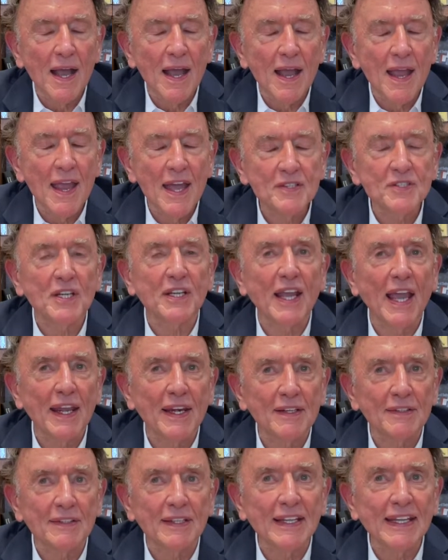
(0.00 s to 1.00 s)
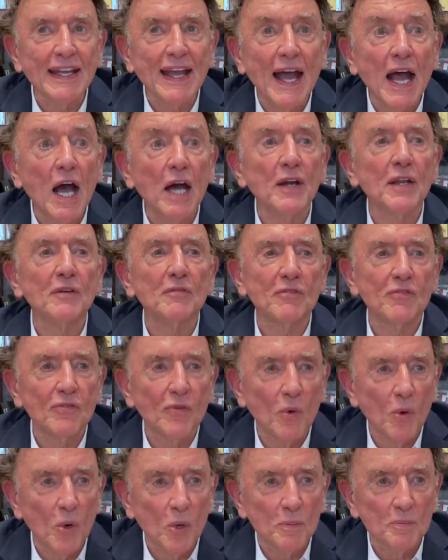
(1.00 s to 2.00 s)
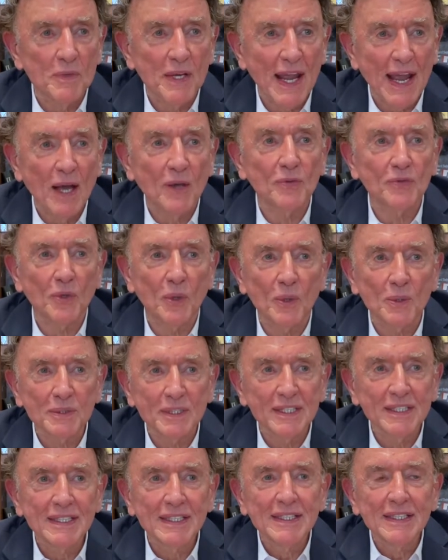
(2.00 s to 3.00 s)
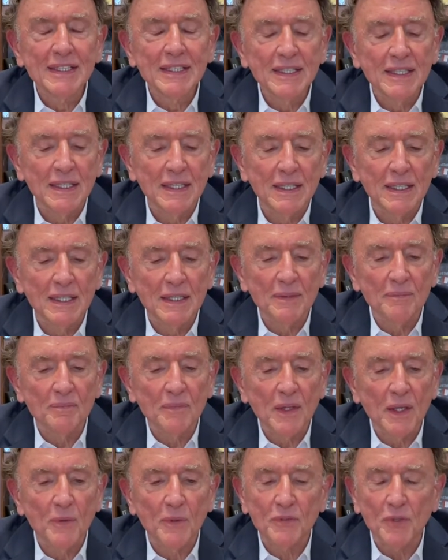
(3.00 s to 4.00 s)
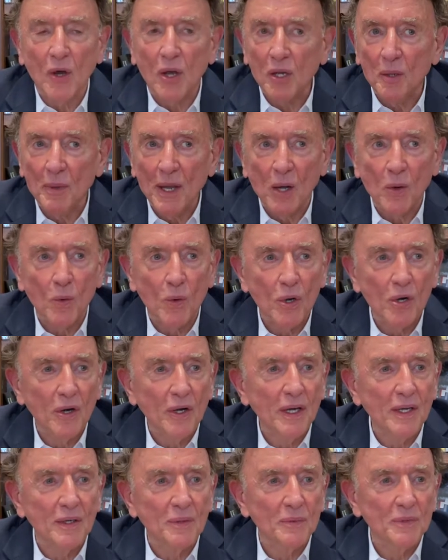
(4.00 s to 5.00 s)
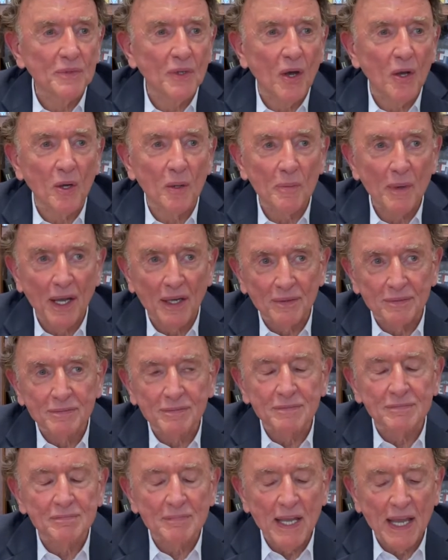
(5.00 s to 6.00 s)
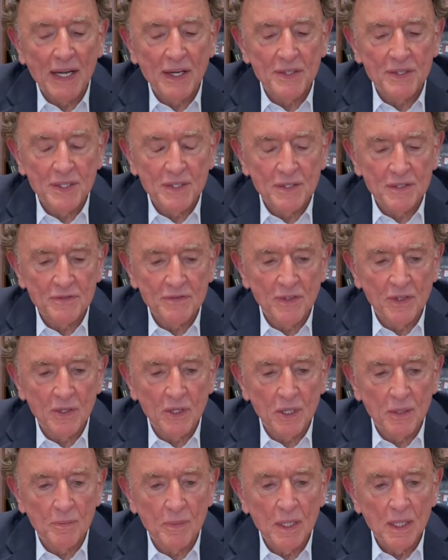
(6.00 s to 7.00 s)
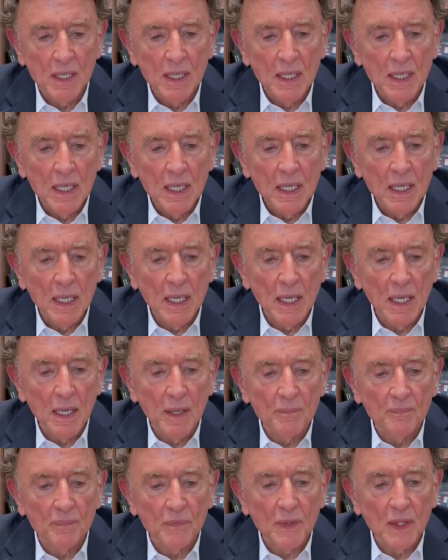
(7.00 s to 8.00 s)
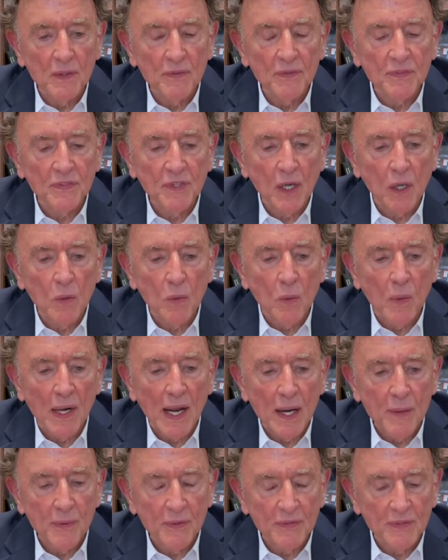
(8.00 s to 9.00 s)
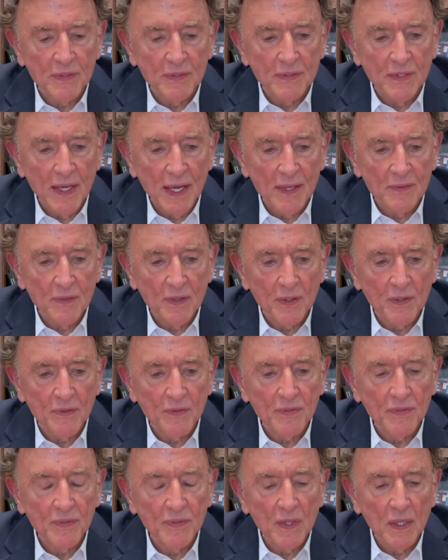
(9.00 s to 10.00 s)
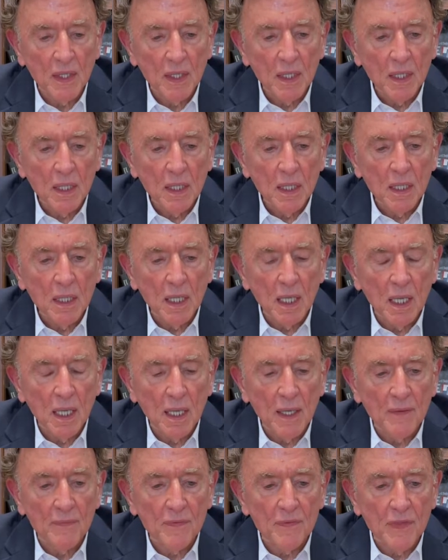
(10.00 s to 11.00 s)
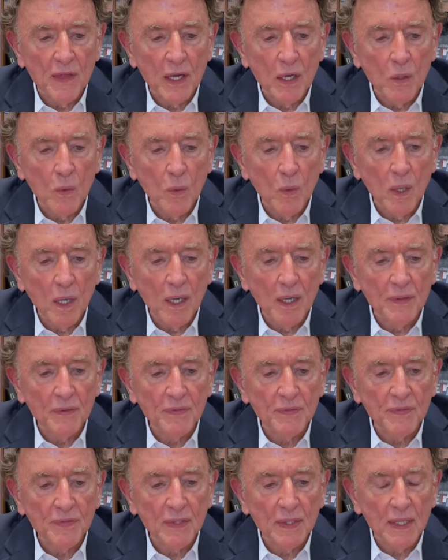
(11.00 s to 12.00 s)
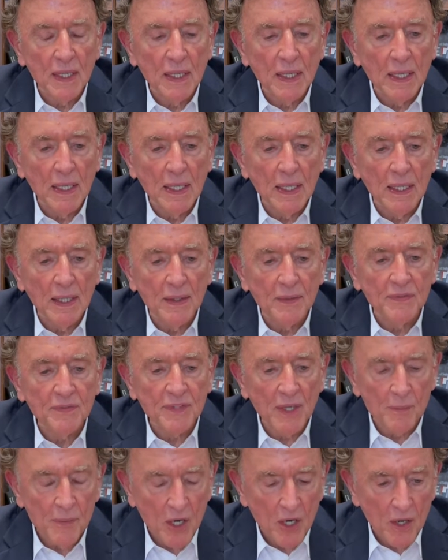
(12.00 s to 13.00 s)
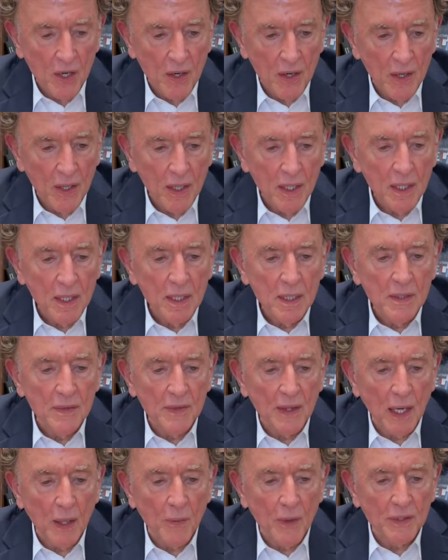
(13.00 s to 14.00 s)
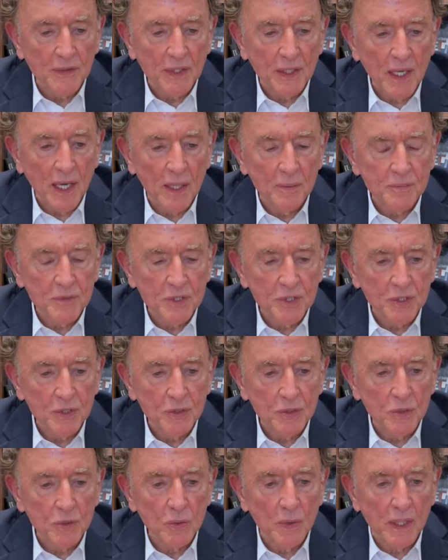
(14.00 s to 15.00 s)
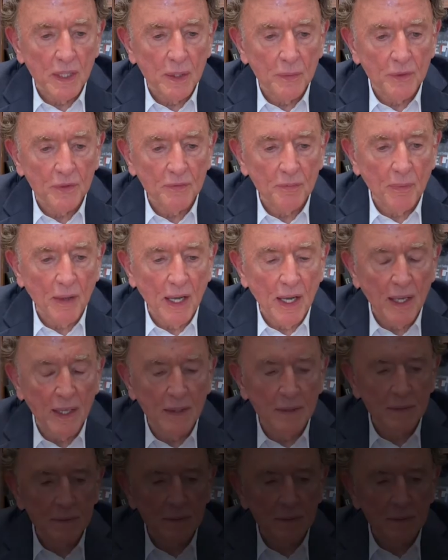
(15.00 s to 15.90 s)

educatedly uninformed household. Um, it was all about work and it was all about managing the farm. Um, so when I was at Davis, uh, there was a seminar that I wanted to come to, and it was by